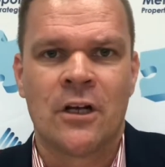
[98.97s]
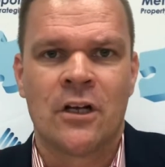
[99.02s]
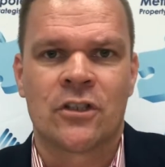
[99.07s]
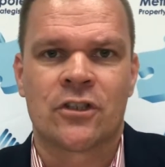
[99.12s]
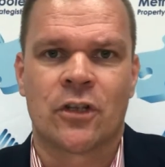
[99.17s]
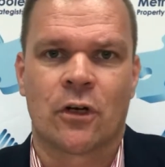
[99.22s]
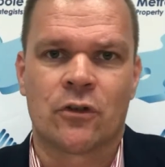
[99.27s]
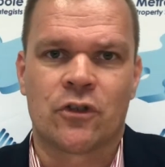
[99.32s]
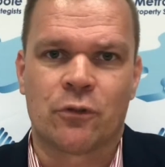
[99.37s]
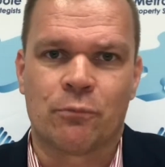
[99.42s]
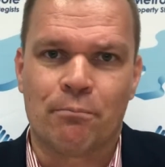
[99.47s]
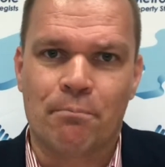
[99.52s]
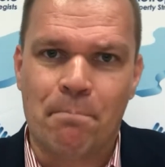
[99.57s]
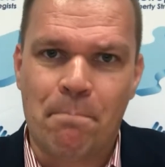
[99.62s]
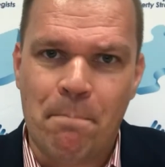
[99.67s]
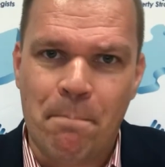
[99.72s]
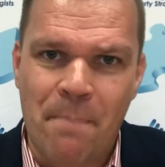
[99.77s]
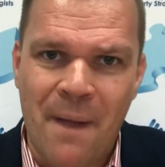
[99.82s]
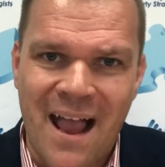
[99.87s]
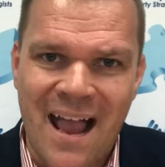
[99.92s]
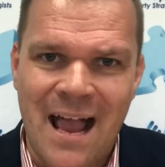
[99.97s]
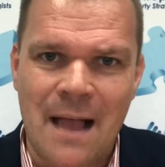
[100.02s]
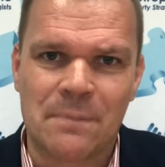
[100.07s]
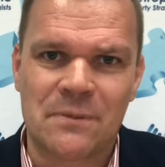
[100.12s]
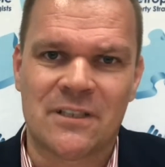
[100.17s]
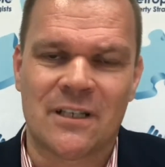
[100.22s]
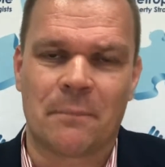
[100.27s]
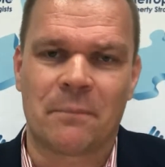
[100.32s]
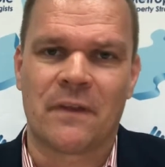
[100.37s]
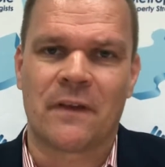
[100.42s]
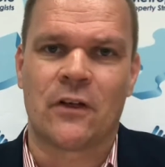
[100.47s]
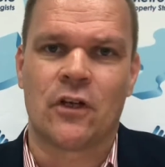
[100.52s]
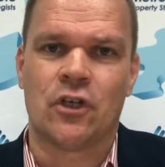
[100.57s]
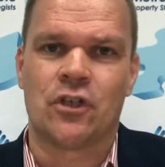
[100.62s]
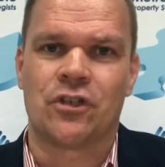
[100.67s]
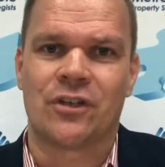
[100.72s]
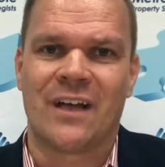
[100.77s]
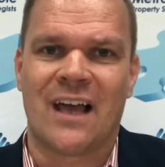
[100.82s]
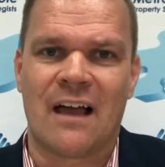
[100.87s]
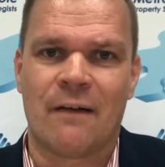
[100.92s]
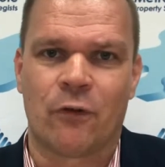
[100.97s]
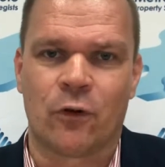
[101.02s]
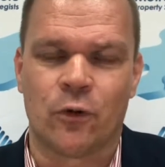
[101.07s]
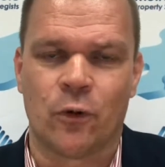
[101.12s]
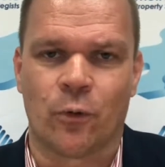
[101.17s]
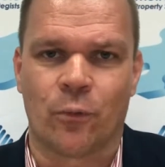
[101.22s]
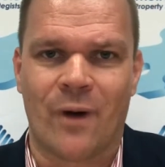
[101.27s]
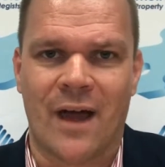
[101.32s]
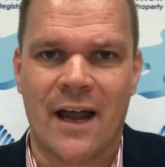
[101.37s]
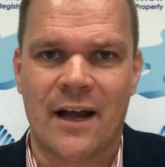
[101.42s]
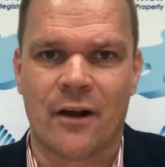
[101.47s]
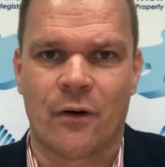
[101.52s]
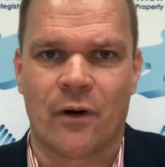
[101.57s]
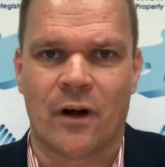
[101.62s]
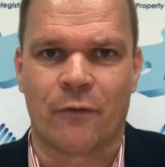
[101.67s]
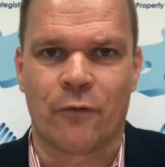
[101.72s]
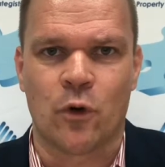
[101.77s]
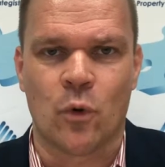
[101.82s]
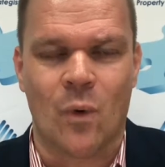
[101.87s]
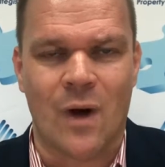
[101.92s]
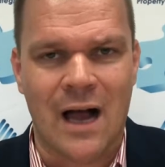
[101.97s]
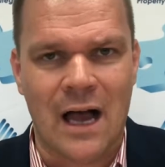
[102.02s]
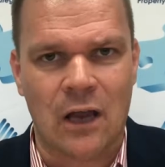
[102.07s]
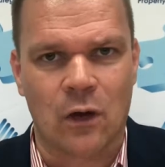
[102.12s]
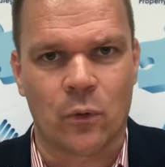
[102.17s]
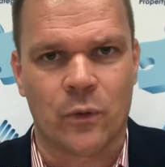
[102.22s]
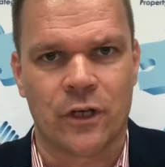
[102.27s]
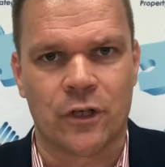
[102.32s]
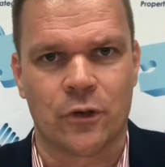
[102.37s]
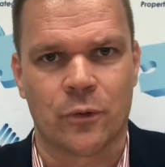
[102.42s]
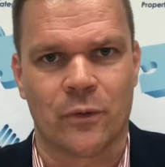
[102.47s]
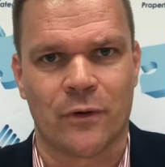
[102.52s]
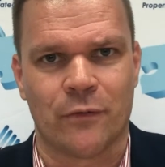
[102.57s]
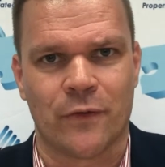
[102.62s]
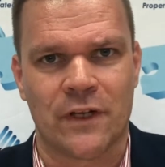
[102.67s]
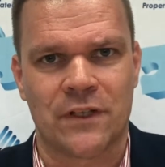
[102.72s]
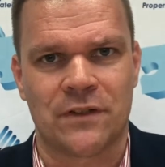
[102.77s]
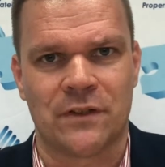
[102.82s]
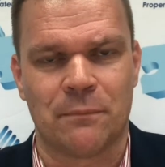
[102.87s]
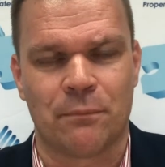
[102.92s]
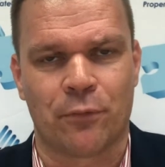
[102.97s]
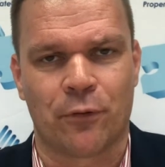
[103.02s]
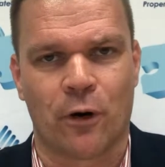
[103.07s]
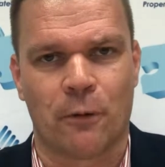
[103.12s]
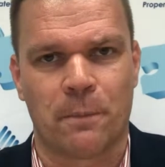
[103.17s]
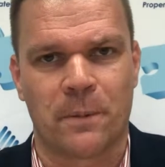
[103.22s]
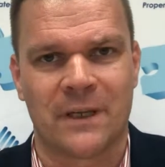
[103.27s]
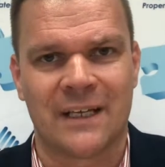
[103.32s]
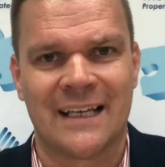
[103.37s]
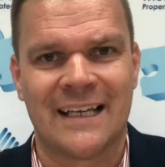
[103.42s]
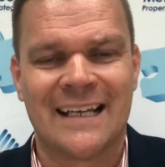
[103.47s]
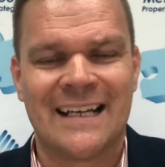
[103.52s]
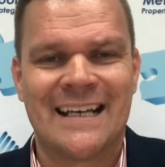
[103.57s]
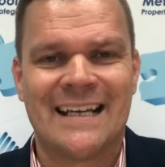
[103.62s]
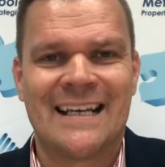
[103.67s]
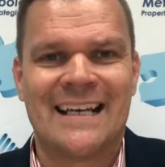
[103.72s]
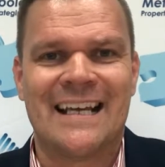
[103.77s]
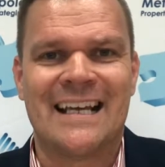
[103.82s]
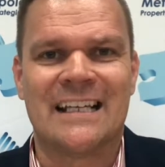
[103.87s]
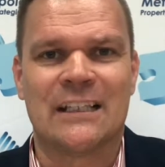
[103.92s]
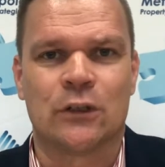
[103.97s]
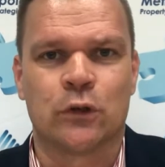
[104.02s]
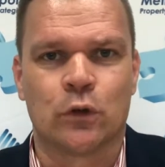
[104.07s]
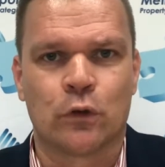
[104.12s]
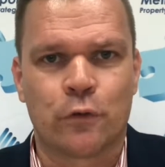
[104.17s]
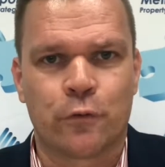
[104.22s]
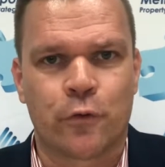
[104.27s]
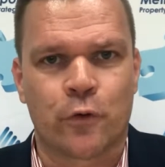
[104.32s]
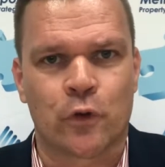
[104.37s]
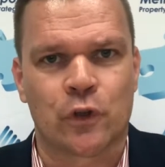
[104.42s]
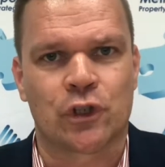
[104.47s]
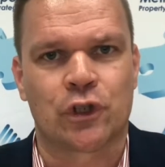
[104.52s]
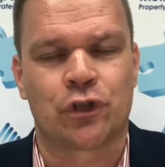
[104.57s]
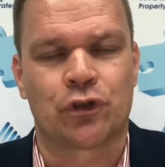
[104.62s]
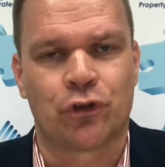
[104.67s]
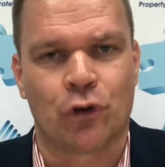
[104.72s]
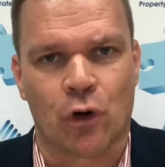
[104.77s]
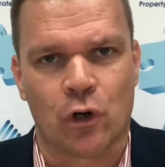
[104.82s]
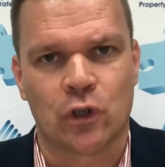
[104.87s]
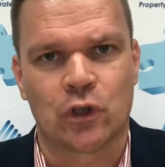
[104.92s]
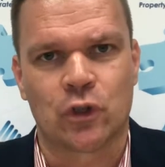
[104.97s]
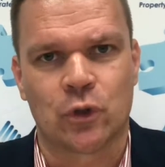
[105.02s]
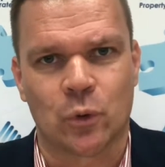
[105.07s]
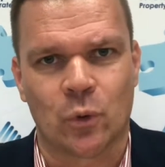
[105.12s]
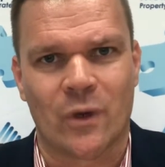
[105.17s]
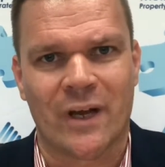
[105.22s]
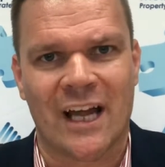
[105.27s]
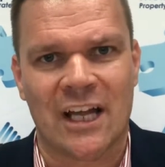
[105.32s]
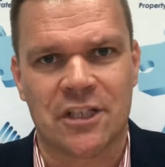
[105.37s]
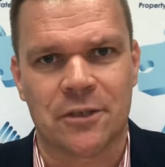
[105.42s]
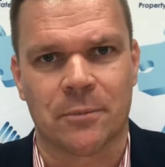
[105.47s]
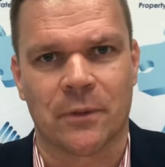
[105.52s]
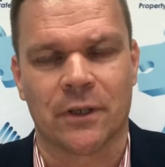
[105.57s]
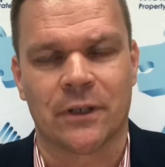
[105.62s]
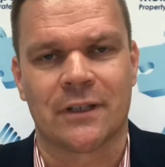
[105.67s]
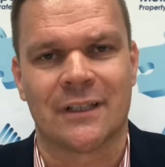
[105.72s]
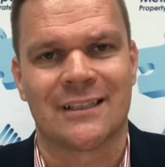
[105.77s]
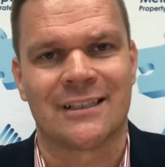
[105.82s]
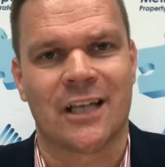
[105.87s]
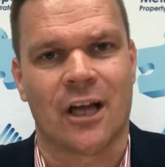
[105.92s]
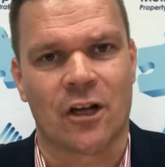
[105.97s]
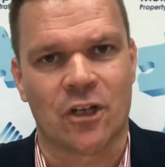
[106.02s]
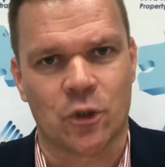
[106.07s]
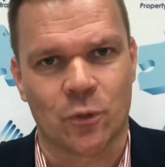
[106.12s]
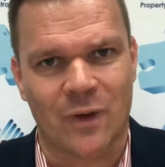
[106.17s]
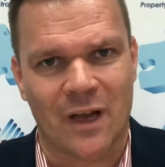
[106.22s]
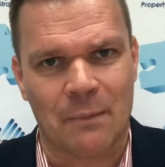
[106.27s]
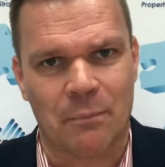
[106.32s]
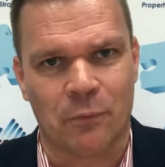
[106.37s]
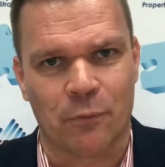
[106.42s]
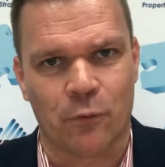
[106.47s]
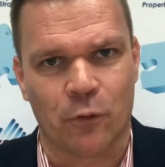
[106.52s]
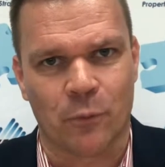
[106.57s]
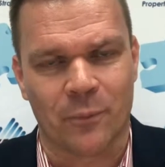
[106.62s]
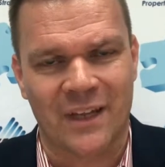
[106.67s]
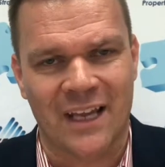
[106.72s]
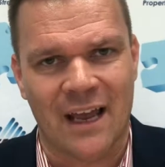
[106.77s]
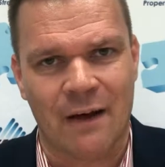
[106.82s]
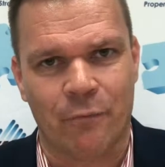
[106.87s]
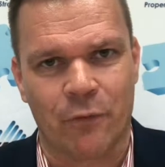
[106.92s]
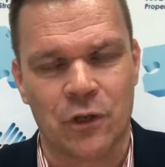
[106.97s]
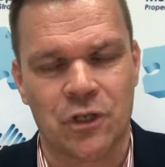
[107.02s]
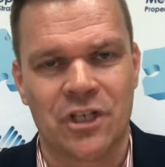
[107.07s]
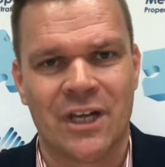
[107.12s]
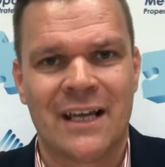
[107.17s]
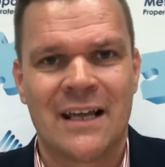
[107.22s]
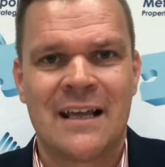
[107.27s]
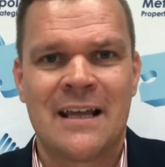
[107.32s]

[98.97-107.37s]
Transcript: So it's perhaps something that you should have on your radar if you are looking to invest in property, is look for a strong school catchment that's going to outperform the average.